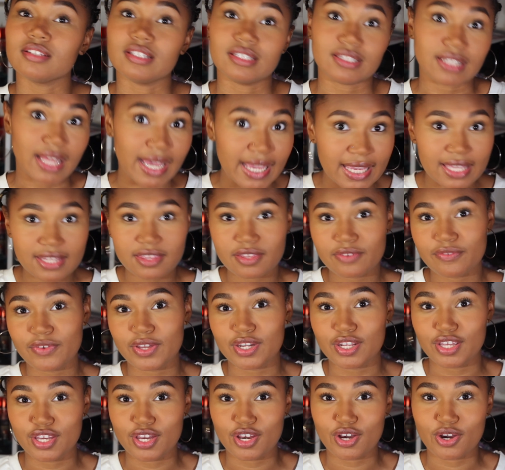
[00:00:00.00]
like the
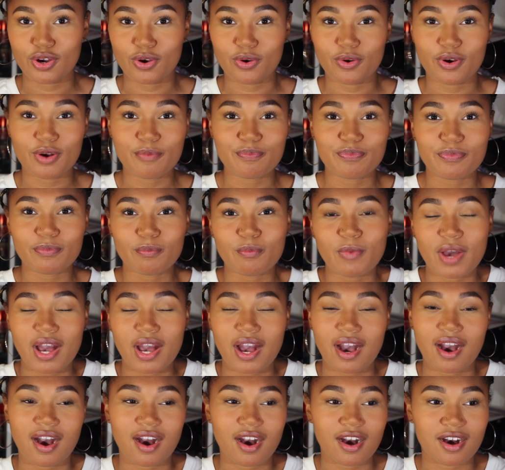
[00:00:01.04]
video,
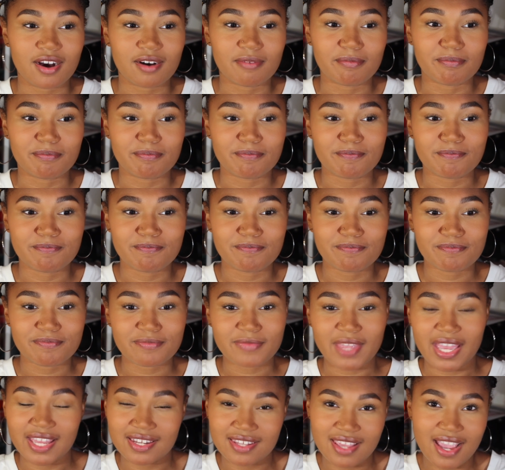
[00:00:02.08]
and
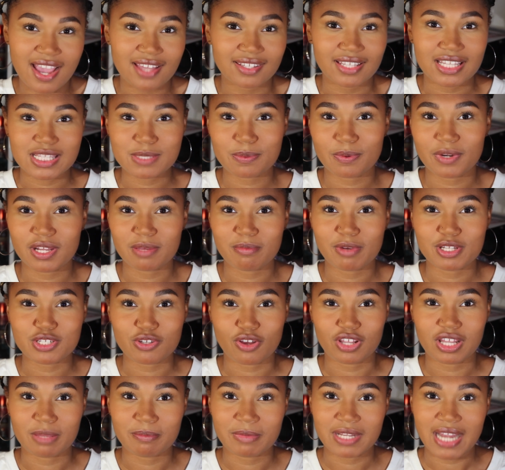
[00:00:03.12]
yeah, that's pretty much
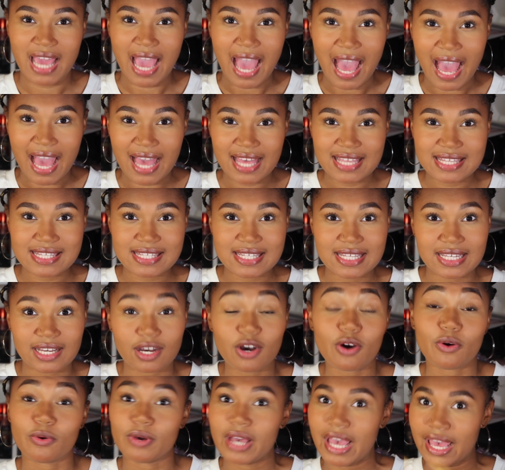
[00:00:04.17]
all I'm gonna ask.
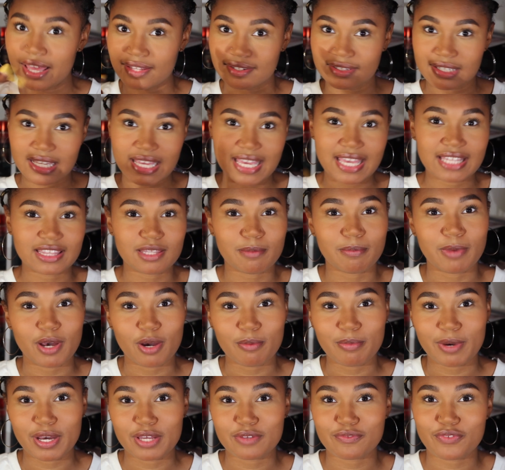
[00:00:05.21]
Oh, and hit the
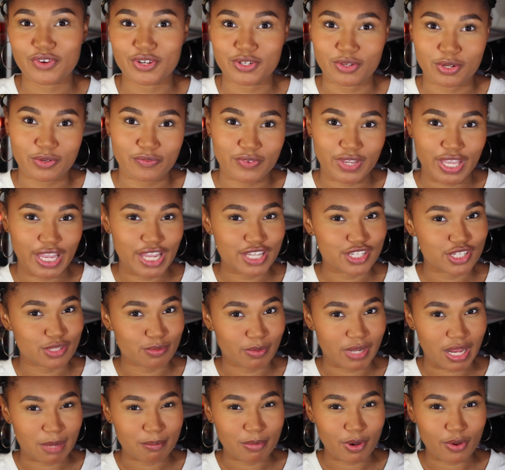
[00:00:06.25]
bell button for notifications
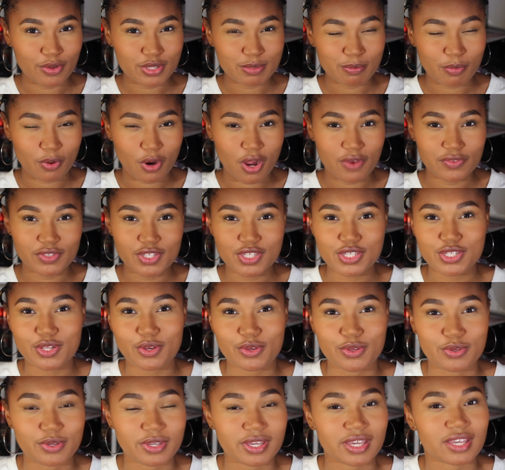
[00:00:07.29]
when I post more often so
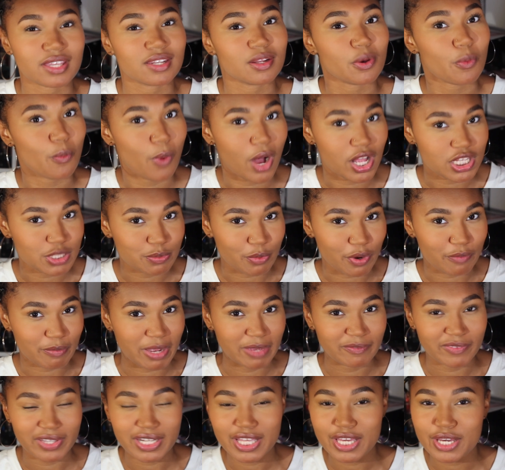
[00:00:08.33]
you can watch more of my
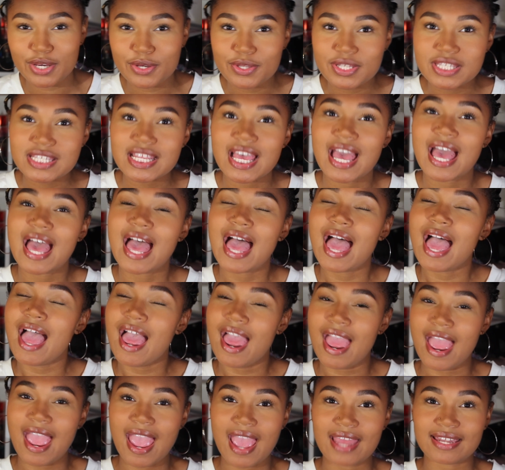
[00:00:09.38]
videos.
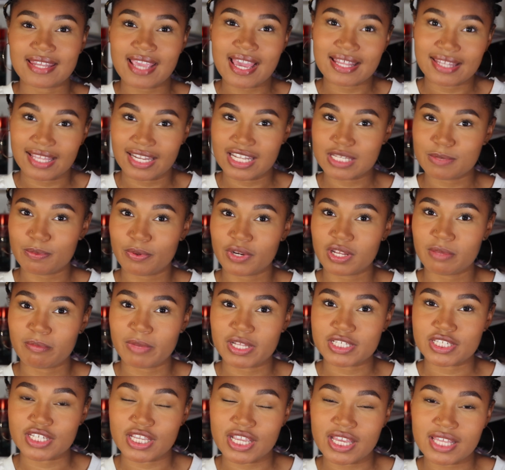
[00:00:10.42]
And yeah, that is pretty
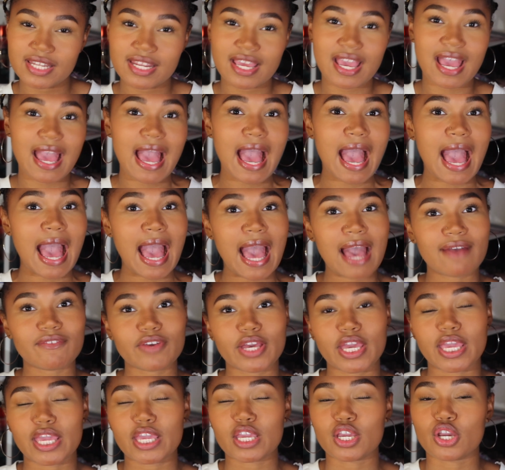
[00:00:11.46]
much it.
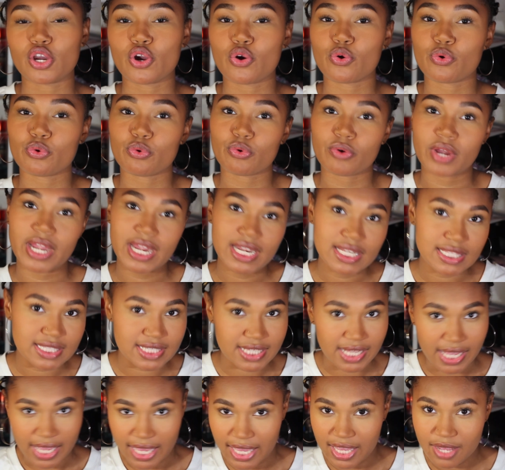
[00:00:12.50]
Have a great
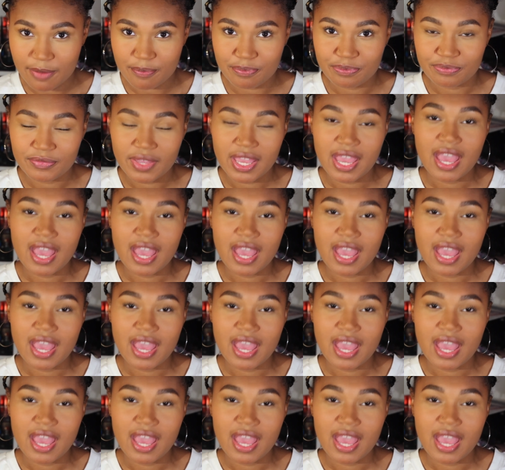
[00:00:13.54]
day